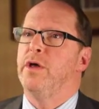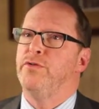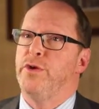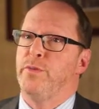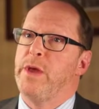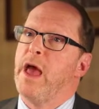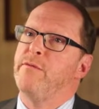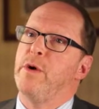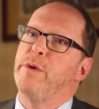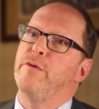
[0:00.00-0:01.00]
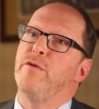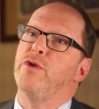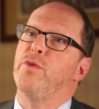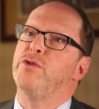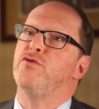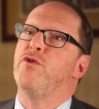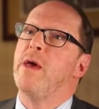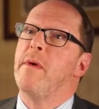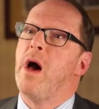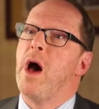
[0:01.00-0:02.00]
there we have what we refer to as
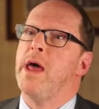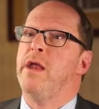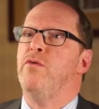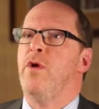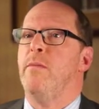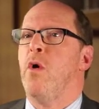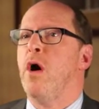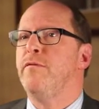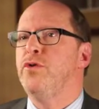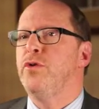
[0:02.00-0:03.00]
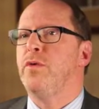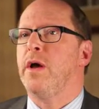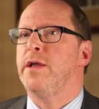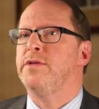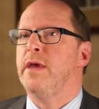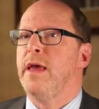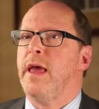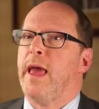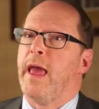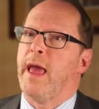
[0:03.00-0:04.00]
REM on and REM off neurons,
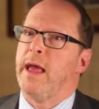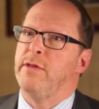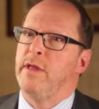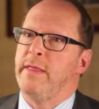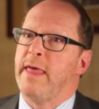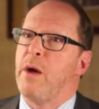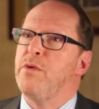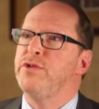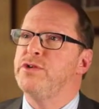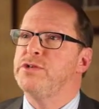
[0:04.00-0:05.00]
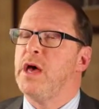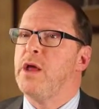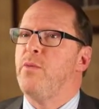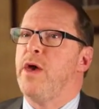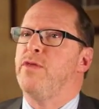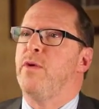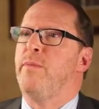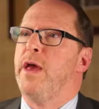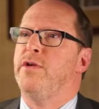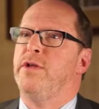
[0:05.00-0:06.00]
and that will decide whether a
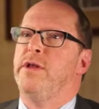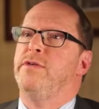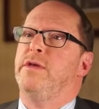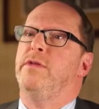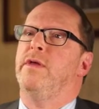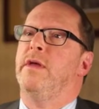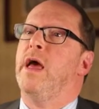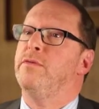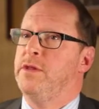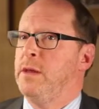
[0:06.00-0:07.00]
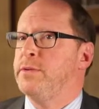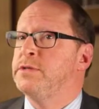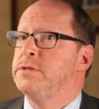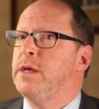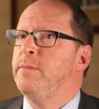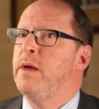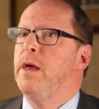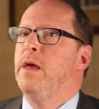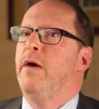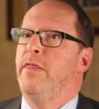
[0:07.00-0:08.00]
patient is in how deep a sleep
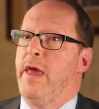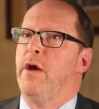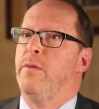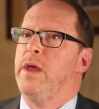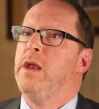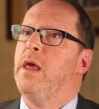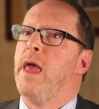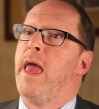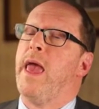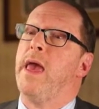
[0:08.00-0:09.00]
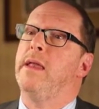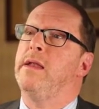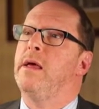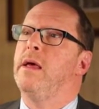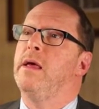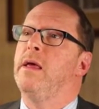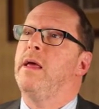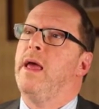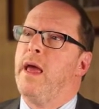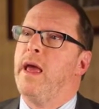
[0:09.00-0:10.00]
they are in, and
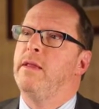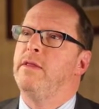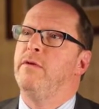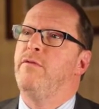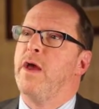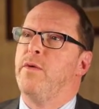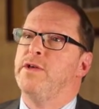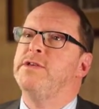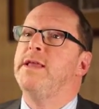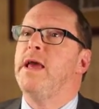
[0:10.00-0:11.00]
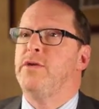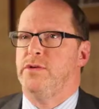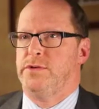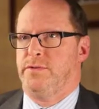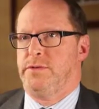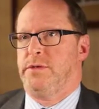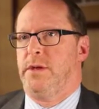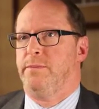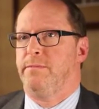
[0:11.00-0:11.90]
the various stages of sleep.